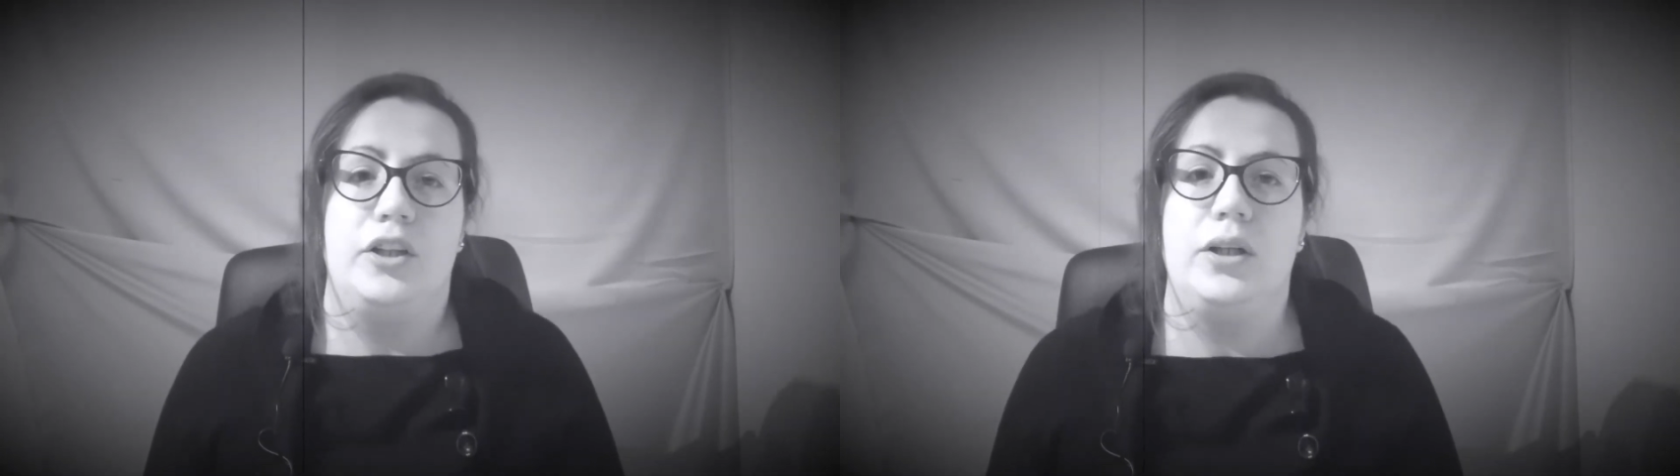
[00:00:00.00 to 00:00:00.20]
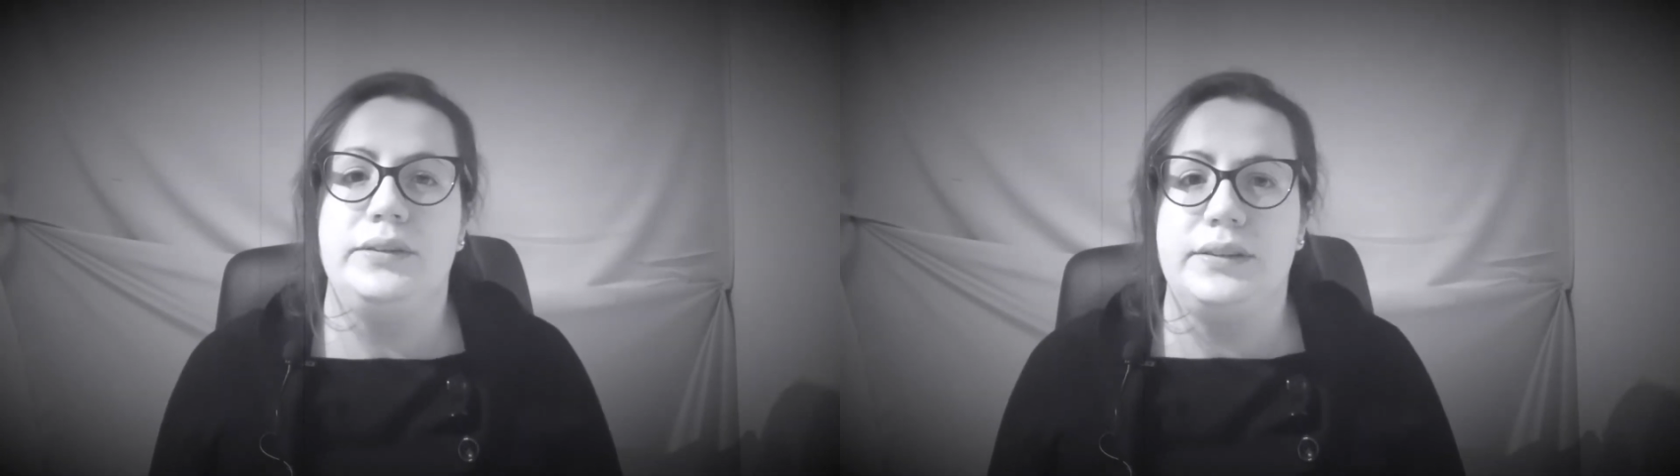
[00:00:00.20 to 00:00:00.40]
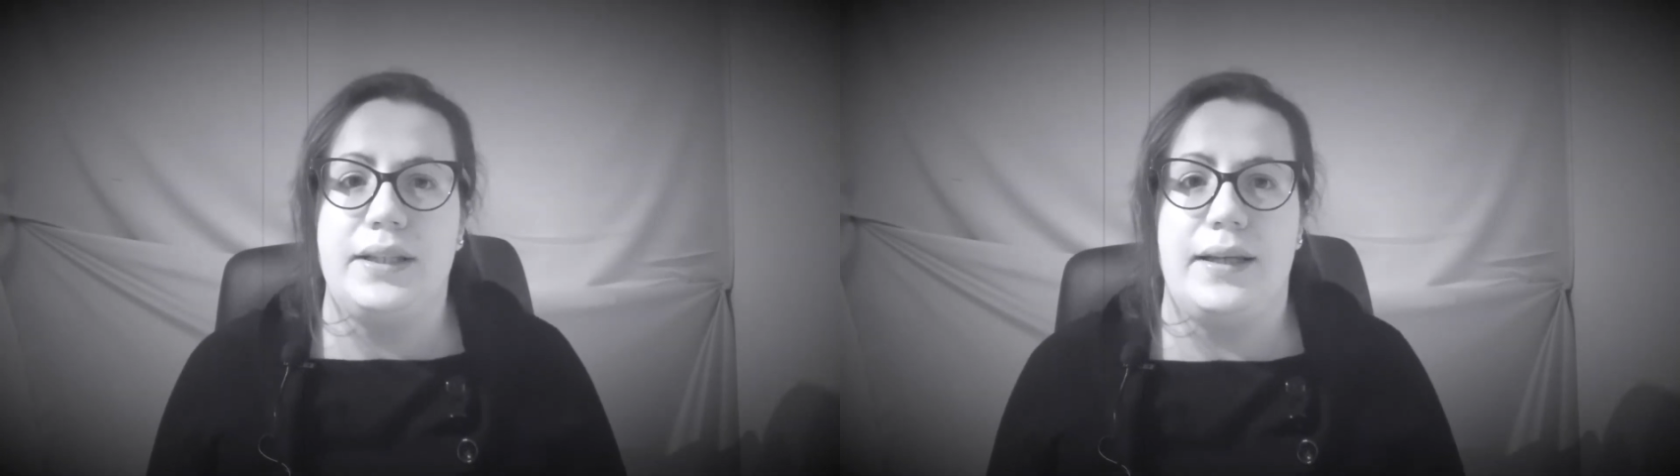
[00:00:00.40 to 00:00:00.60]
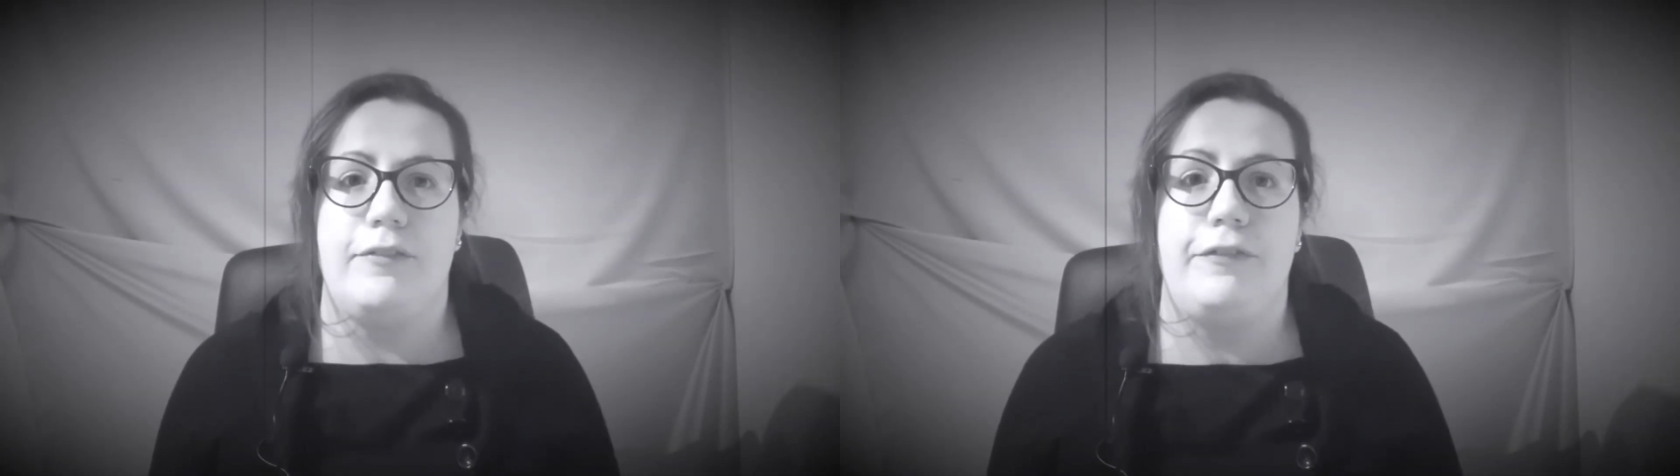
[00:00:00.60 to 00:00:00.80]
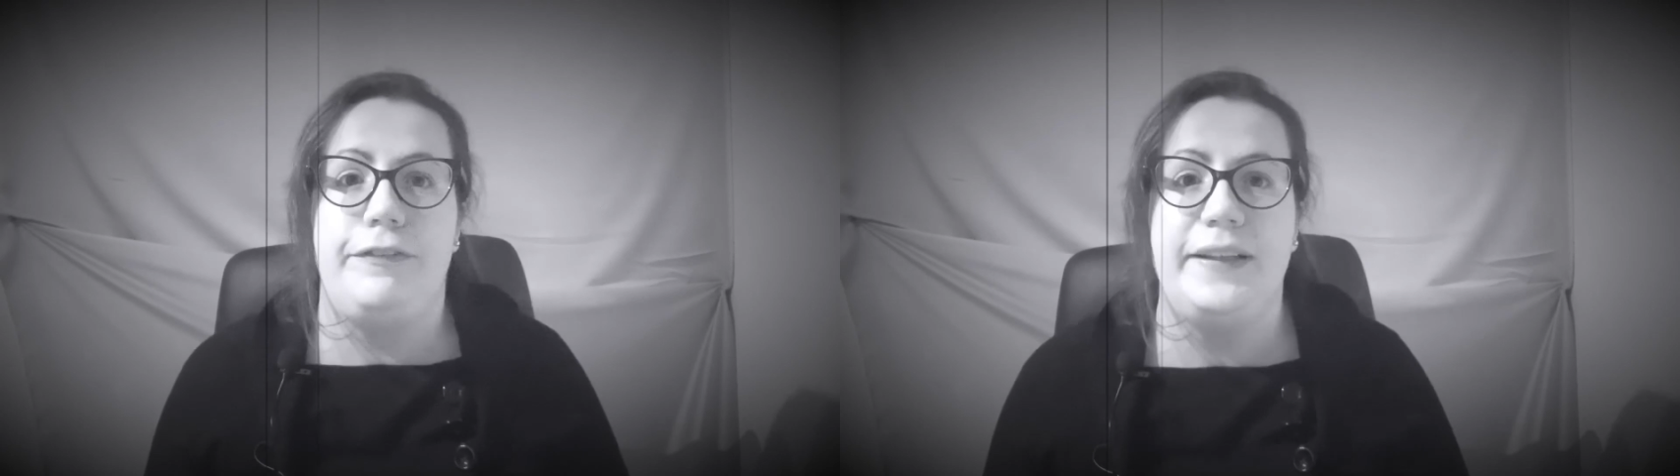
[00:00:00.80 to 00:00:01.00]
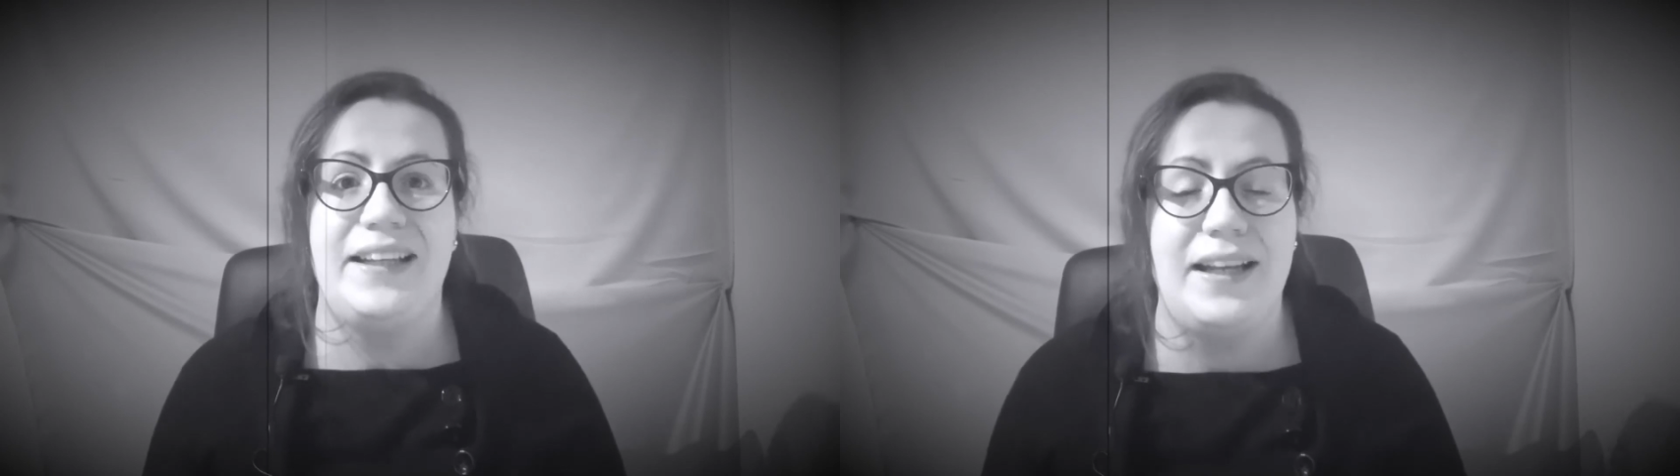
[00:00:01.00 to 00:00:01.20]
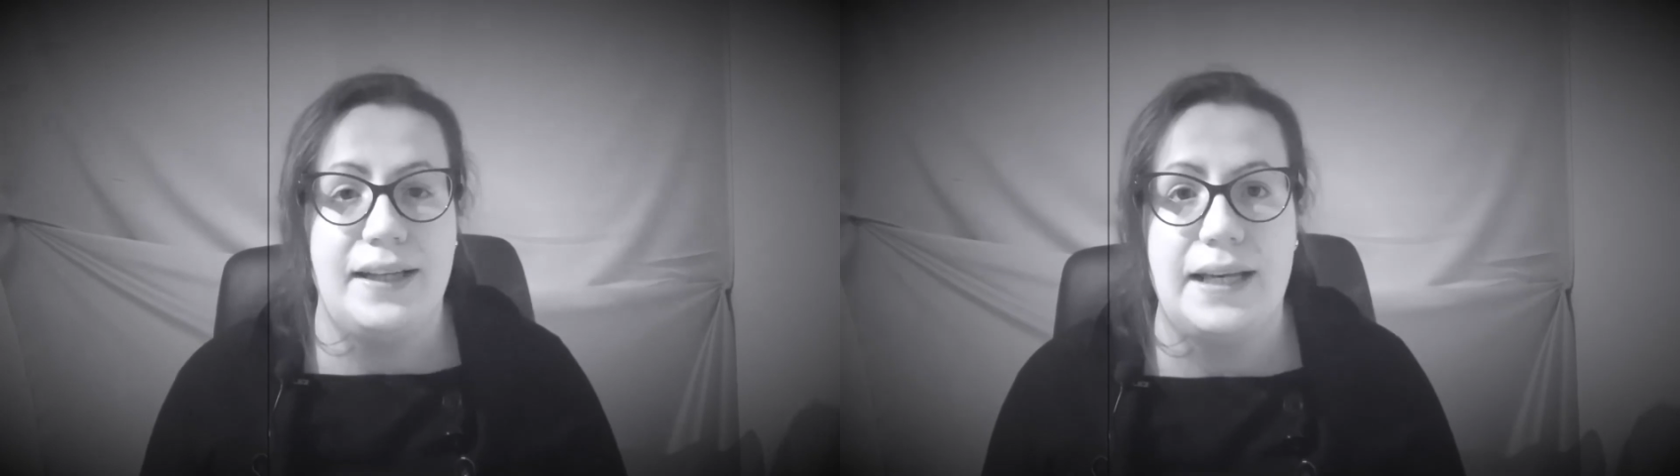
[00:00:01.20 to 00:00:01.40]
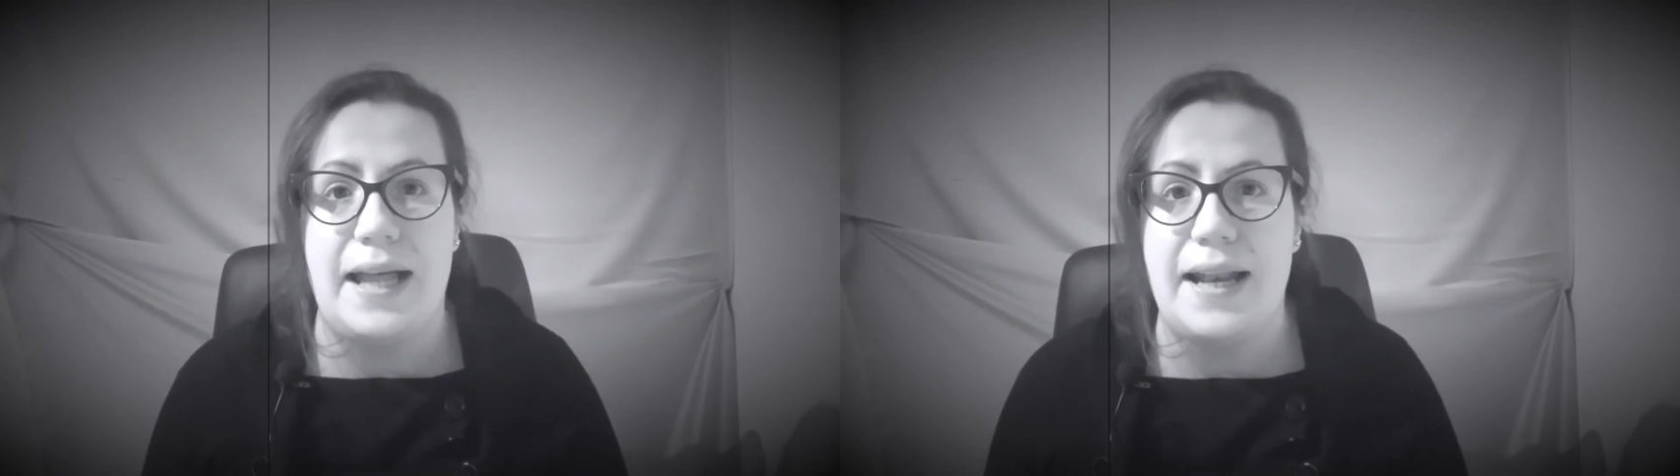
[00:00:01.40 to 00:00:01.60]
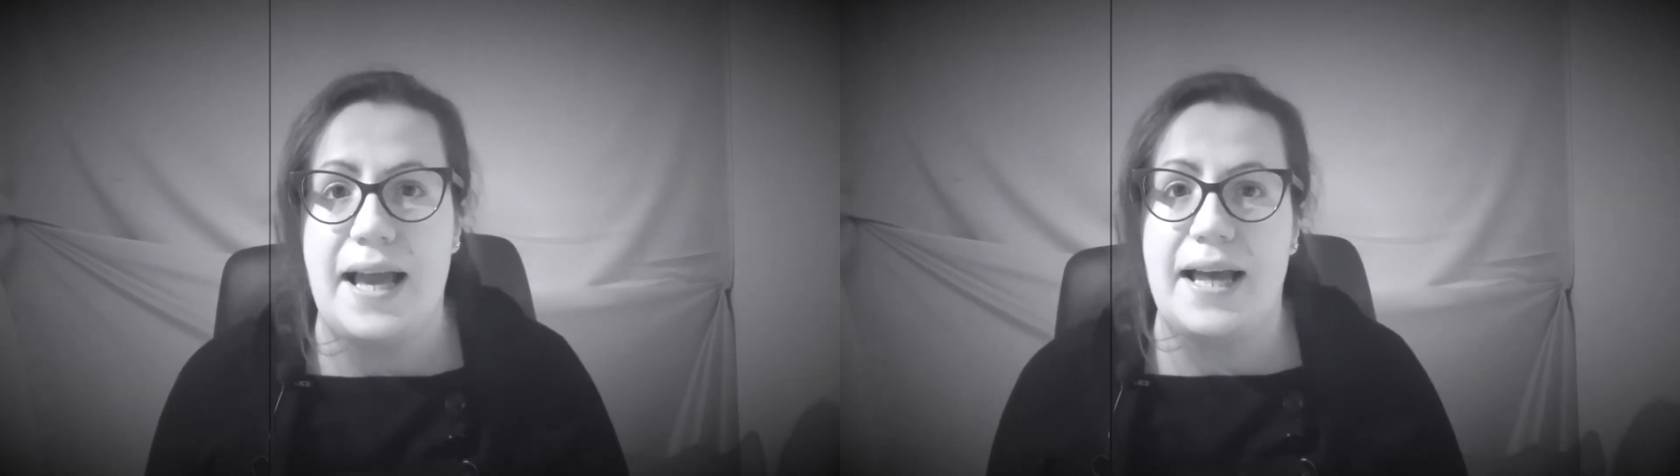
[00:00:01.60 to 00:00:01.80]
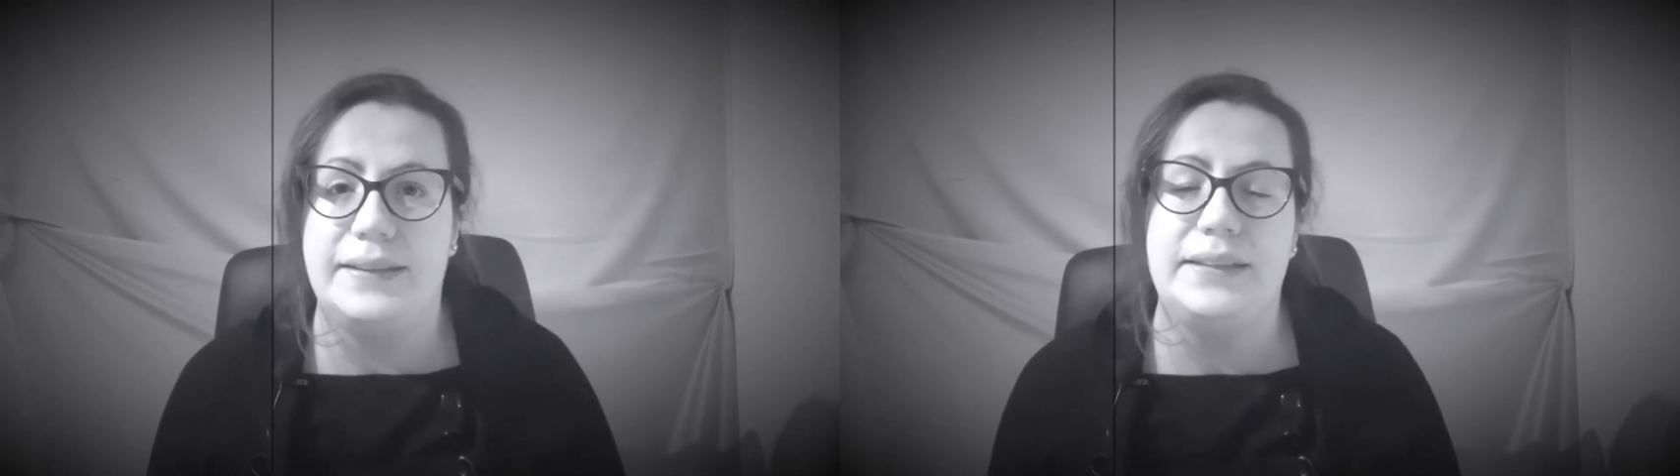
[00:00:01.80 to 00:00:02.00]
on the free legal
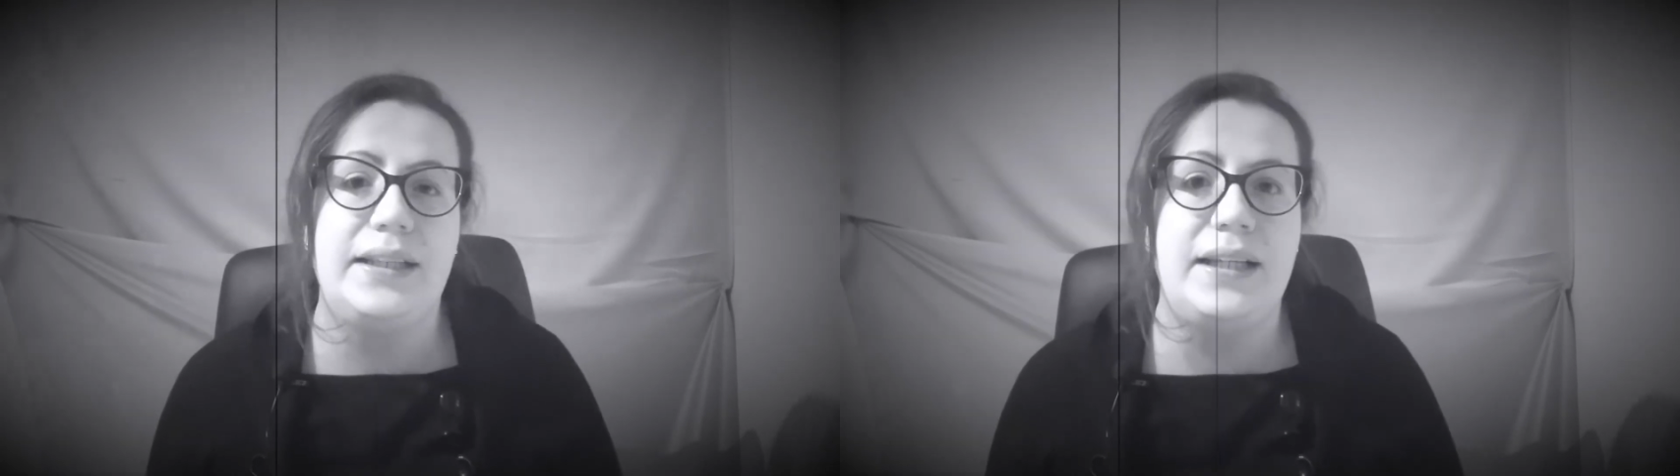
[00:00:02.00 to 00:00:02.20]
and